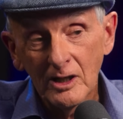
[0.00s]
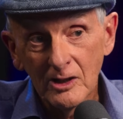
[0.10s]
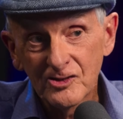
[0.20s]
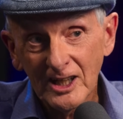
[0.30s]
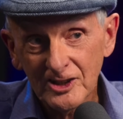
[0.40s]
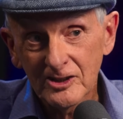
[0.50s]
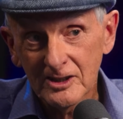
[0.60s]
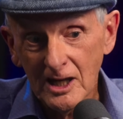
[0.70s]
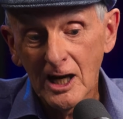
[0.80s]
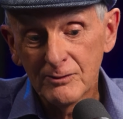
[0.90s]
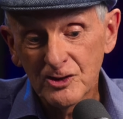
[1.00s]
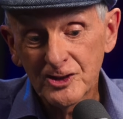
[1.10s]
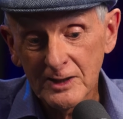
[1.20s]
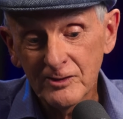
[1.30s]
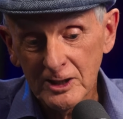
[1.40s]
I was actually over
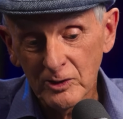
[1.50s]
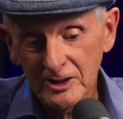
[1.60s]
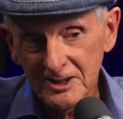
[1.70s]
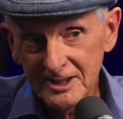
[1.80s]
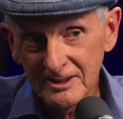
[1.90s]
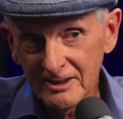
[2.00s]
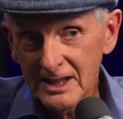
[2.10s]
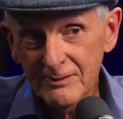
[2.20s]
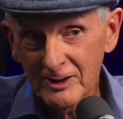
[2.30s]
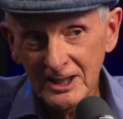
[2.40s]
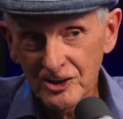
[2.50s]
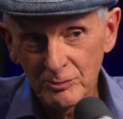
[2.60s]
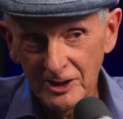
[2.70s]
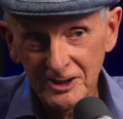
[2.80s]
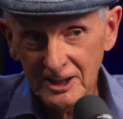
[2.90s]
70 when I did it. I never
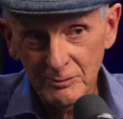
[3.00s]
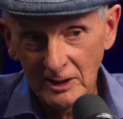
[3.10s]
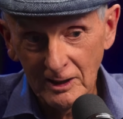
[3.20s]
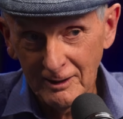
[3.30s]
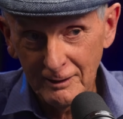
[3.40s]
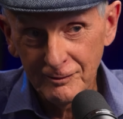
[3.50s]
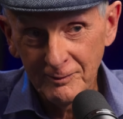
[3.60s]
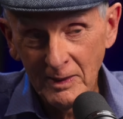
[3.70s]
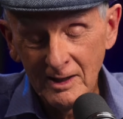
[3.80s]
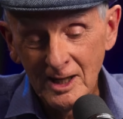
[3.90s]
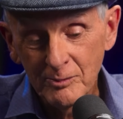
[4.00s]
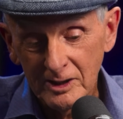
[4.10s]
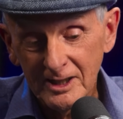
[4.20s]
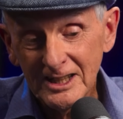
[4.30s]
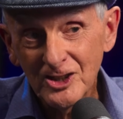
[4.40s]
injured my knee in my life,
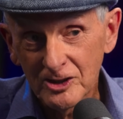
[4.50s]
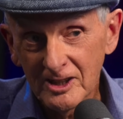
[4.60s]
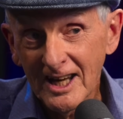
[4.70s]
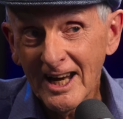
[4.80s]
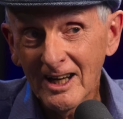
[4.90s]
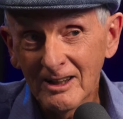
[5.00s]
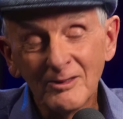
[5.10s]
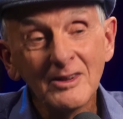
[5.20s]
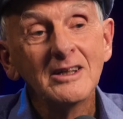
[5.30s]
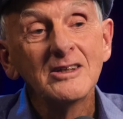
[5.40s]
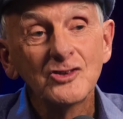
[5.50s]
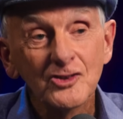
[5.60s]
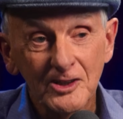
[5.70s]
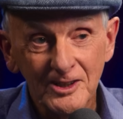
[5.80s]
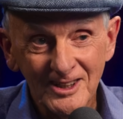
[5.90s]
but I injured it how?
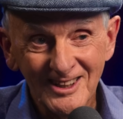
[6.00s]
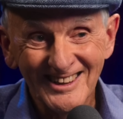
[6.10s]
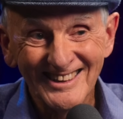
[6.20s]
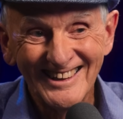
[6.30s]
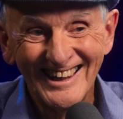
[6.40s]
Skiing.